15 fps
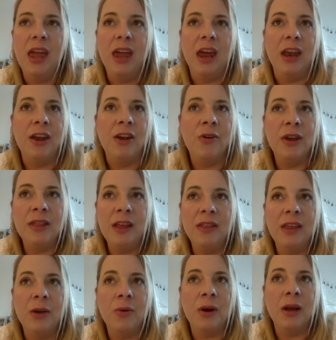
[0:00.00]
and knowing that
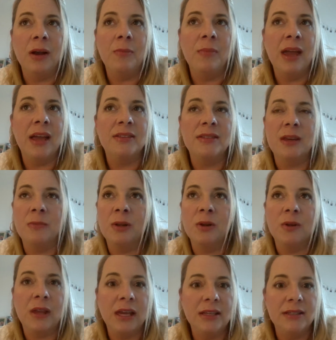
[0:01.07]
they were going to make some
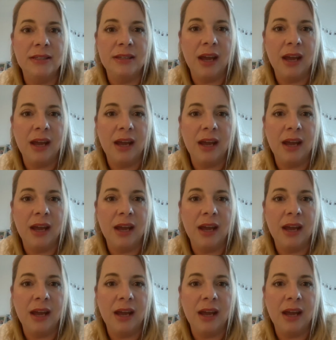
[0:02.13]
little kid's